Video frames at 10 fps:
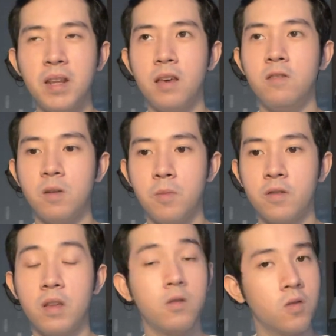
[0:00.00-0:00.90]
history
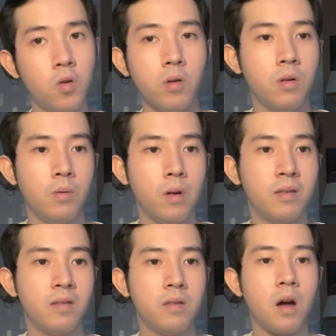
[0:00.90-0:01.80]
books in school,
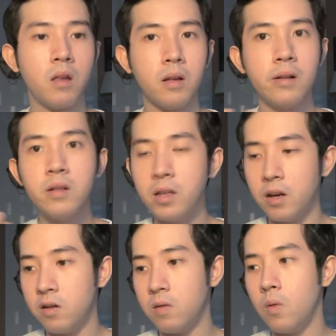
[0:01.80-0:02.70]
it's not
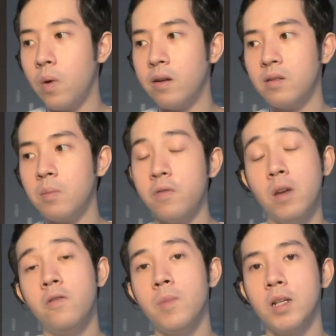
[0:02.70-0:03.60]
clear where some of the
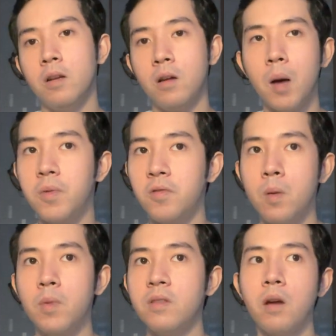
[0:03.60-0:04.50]
information comes
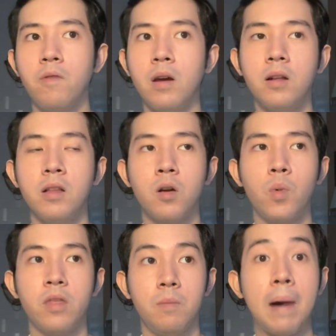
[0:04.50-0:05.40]
from. It's not very clear
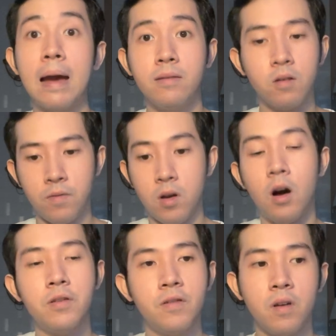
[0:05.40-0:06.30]
what the bias of the
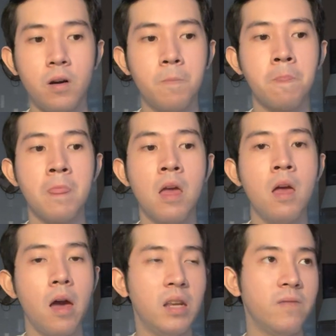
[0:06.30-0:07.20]
authors are.
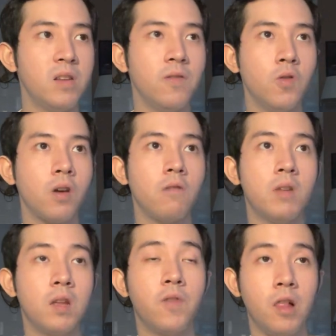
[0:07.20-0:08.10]
And even if you start
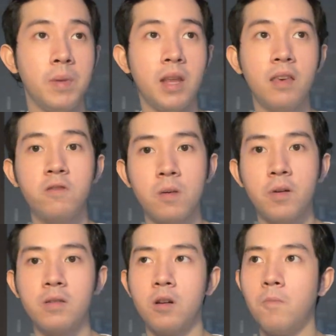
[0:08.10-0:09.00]
reading Philippine history
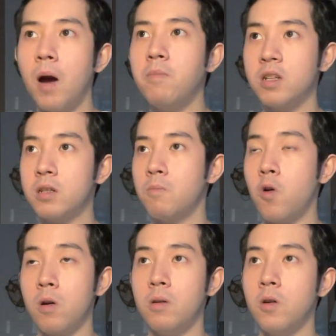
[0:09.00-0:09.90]
books that are published
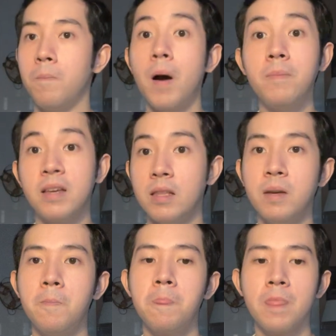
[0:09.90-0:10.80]
more, publicly,